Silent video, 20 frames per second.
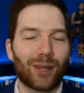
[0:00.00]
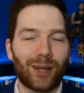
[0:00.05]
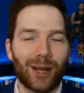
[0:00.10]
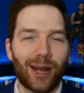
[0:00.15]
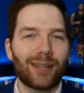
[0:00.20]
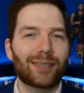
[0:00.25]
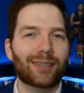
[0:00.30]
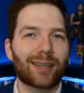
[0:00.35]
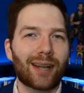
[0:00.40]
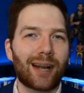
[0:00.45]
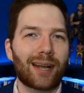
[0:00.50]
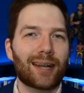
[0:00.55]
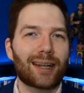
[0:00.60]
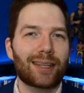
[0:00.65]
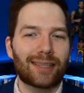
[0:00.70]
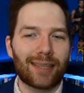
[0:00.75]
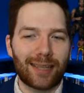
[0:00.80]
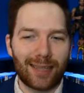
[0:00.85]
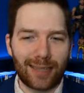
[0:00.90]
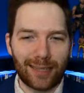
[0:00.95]
The Nice
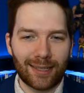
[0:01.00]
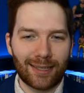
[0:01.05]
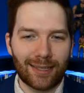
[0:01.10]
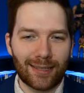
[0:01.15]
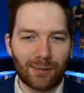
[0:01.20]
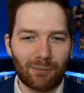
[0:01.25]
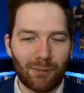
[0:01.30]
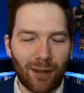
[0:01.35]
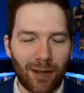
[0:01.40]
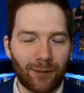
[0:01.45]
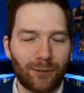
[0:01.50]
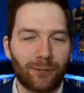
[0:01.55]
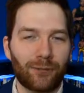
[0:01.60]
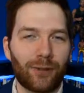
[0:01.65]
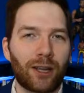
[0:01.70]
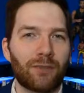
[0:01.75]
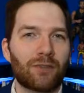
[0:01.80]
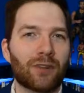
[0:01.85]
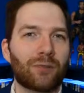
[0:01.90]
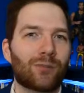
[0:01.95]
Guys is my
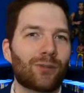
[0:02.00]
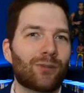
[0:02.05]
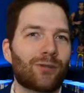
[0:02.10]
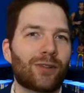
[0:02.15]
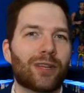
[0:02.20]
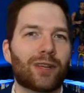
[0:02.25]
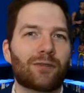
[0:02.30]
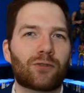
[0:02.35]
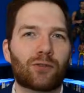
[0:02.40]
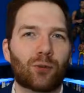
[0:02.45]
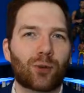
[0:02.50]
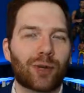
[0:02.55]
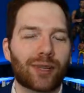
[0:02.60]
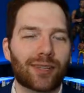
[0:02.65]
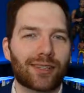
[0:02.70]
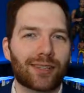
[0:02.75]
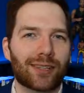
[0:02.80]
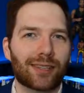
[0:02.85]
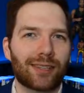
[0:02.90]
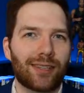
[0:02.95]
favorite movie of
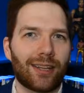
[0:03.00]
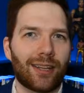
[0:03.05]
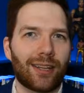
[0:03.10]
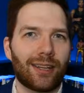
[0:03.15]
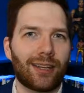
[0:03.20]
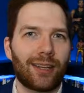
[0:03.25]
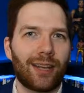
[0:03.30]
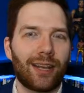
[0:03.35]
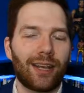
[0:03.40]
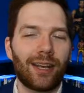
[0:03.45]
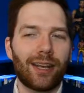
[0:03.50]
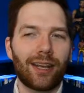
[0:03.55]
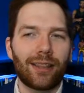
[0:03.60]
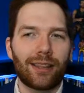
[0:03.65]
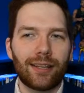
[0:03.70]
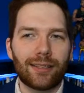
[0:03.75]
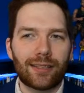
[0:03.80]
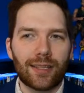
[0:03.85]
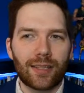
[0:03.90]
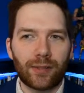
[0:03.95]
2016.
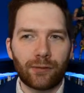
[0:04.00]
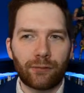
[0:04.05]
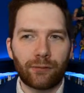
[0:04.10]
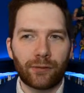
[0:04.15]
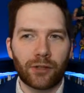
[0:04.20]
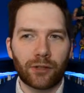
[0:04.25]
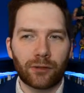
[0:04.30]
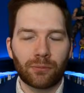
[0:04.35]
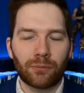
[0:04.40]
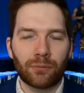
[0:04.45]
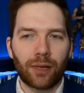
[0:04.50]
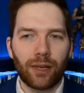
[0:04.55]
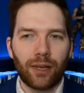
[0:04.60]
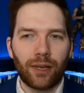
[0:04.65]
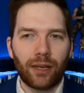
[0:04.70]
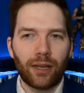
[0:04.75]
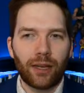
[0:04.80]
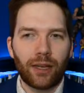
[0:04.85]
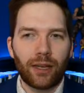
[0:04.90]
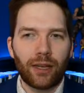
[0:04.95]
This is a film
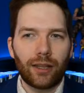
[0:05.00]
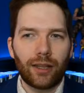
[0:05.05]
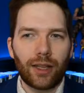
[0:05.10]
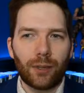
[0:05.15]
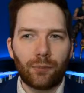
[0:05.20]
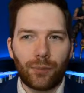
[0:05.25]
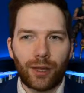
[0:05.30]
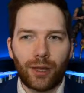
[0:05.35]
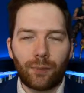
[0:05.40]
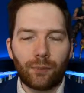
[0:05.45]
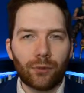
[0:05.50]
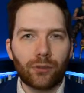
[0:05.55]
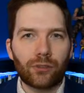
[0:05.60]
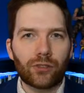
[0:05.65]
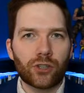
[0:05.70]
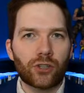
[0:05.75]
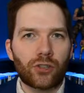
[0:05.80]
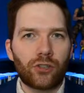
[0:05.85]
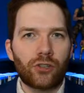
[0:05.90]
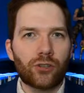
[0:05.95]
that people
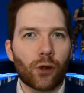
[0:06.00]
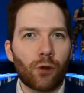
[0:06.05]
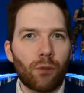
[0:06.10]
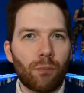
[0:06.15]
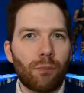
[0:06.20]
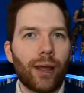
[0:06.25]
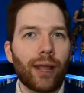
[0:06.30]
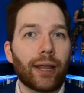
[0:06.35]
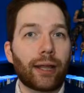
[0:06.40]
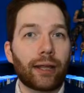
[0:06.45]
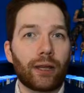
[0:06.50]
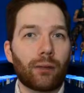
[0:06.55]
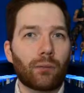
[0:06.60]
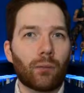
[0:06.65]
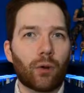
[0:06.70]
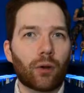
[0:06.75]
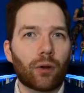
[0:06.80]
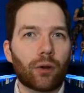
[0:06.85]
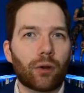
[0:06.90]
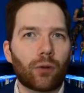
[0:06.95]
just don't make
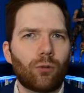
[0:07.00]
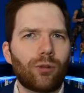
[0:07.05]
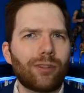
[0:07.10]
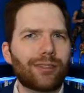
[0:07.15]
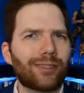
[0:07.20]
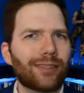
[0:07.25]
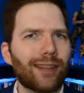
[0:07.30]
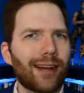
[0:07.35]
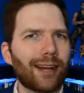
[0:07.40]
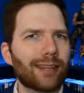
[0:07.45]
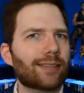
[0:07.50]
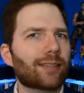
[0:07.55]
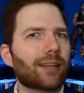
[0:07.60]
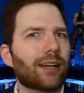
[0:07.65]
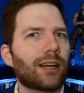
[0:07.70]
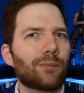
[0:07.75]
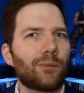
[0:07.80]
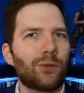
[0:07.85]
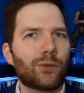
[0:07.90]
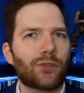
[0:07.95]
anymore. When's the last
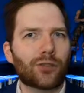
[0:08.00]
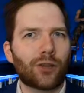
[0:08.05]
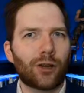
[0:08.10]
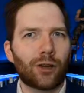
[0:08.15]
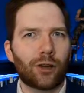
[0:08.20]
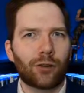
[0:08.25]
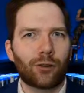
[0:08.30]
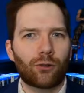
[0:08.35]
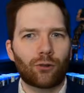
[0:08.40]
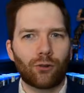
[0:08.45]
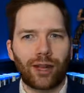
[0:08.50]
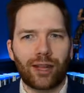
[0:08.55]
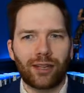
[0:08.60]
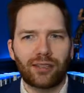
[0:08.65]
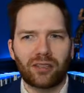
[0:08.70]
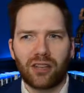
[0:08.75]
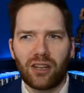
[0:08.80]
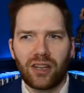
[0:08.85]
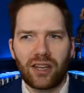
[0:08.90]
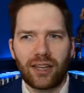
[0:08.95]
time you saw a
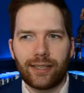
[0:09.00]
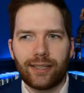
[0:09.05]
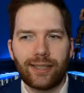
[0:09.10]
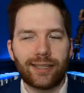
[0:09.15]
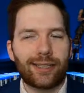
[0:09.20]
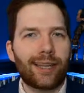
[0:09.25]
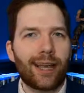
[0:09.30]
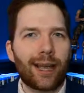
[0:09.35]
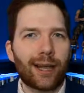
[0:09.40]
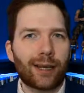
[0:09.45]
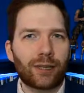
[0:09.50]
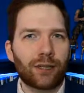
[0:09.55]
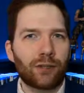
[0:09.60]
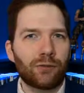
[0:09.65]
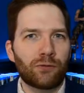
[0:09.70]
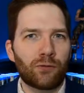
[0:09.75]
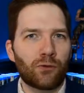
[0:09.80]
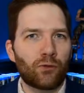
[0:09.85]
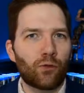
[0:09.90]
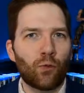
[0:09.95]
great
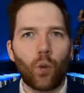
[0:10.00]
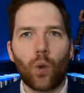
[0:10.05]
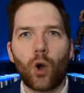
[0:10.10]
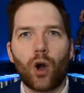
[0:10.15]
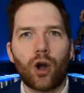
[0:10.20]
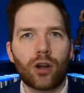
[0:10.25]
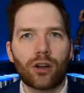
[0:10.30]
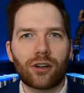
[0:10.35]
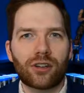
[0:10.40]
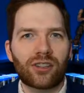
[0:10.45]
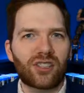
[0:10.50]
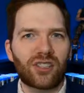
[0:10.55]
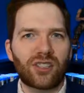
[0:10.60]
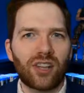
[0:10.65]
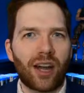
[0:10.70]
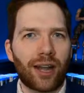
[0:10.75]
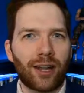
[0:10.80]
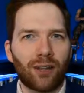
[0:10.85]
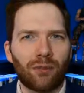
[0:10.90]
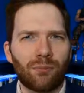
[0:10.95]
detective noir
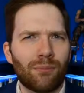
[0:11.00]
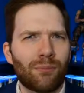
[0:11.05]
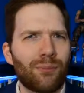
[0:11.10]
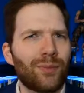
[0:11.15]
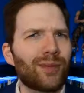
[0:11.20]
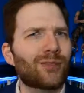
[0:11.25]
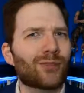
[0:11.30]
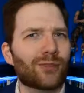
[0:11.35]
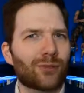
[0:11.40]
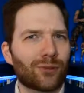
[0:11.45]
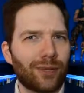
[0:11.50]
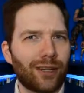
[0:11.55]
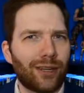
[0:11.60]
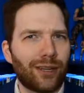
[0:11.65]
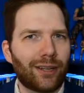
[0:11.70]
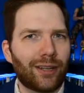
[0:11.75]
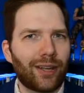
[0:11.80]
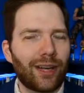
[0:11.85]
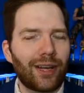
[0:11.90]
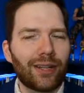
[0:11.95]
style
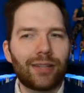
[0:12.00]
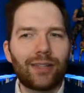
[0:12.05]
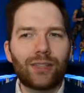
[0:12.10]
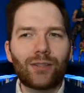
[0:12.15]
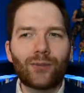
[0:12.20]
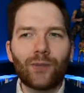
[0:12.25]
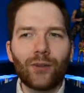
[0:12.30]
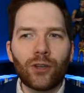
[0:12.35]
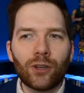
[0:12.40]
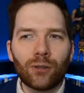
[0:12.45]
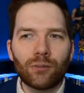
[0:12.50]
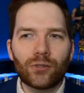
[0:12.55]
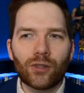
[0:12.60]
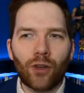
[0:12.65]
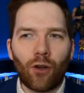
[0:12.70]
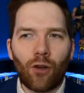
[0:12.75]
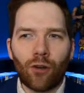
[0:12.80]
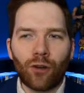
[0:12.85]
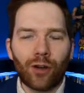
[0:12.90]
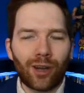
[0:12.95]
mystery? These films
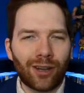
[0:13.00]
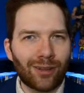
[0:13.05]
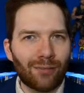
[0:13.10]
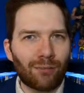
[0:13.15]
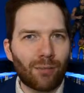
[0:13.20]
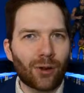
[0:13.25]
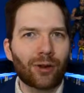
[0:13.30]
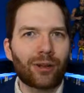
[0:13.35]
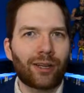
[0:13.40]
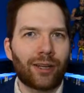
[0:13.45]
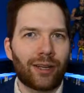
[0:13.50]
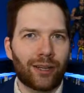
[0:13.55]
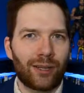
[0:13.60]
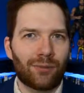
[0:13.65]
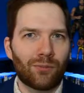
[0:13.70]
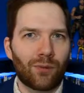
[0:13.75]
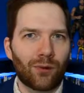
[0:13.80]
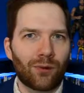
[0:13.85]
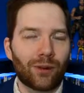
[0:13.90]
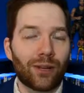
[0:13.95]
aren't on the market
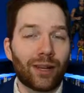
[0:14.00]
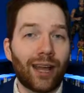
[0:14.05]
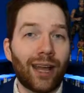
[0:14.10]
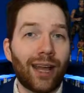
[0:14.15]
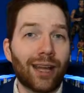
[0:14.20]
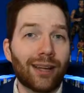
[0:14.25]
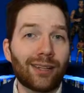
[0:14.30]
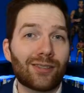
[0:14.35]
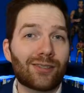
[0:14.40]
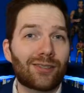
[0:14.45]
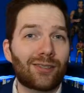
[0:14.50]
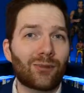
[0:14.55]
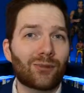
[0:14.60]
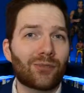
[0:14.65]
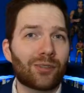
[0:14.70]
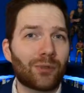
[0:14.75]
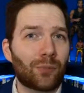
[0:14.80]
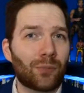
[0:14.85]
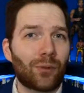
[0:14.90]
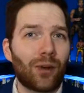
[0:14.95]
anymore, and it's no
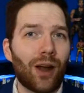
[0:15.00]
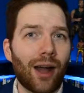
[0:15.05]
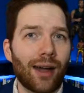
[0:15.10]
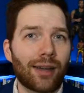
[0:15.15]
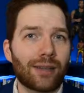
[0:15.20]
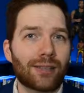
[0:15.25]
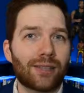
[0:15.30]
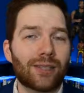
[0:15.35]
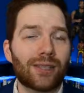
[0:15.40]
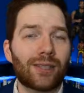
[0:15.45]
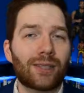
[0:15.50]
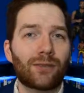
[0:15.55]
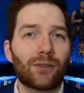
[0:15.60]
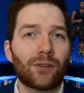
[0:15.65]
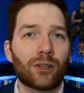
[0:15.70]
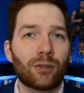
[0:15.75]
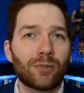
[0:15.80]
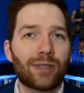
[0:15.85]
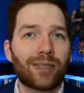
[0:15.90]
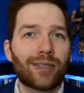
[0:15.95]
surprise. This
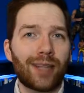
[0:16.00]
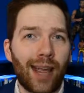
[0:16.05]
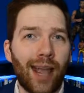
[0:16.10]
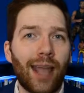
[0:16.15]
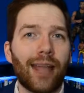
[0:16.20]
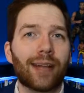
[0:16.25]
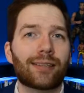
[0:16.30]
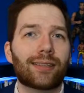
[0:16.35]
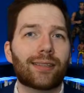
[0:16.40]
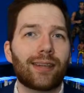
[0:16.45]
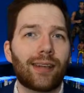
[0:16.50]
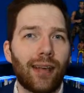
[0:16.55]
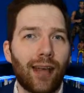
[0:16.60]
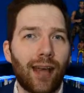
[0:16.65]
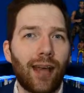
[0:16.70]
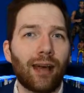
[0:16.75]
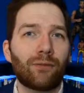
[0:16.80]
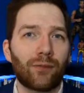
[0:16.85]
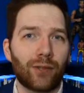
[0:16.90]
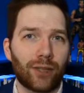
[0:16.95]
film tanked
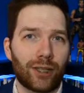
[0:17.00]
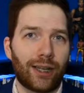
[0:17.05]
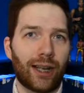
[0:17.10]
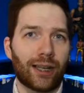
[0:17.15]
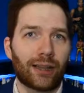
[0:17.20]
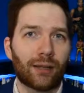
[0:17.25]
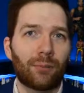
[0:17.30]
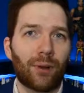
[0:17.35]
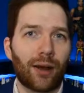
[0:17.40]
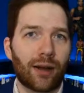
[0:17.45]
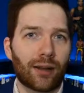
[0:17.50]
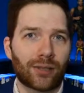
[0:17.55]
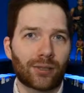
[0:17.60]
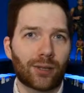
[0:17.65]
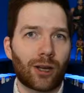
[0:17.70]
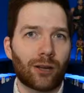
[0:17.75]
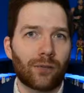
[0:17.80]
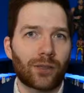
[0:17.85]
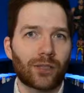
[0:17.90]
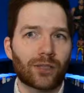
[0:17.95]
heavily at the box
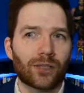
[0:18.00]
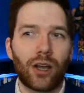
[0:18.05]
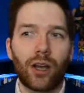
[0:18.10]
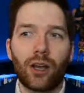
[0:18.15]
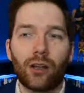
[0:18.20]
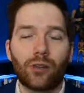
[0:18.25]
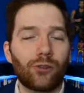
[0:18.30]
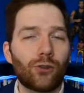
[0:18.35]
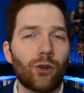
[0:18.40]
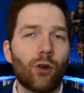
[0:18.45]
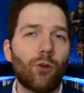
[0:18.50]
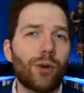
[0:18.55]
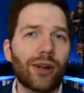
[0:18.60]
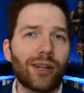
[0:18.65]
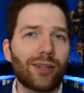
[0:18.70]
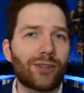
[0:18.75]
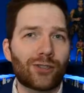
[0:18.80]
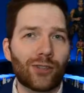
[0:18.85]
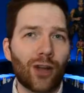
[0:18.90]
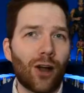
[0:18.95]
office.
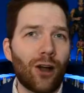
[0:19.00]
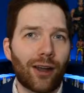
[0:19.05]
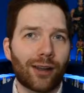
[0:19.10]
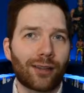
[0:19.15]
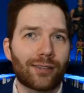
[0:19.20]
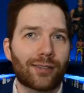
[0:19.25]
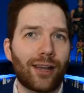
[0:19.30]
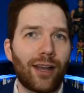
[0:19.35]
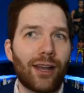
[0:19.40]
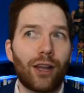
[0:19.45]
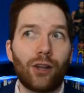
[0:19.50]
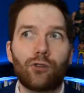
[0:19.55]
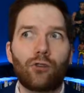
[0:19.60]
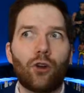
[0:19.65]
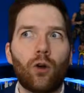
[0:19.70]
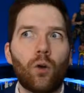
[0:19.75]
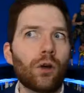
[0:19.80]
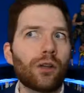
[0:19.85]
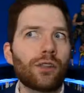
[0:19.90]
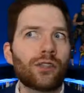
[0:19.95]
Nobody saw it.
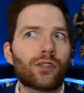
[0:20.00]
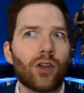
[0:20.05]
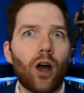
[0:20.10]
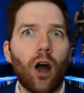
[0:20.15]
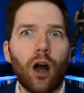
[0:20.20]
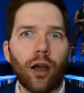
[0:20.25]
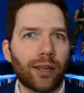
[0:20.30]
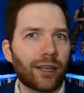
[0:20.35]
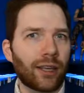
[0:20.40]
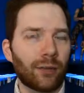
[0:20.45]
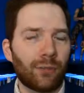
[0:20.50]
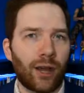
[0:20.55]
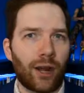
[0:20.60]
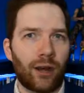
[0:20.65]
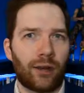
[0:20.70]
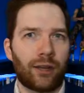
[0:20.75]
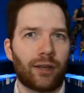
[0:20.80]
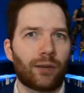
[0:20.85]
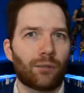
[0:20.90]
No one's talking about it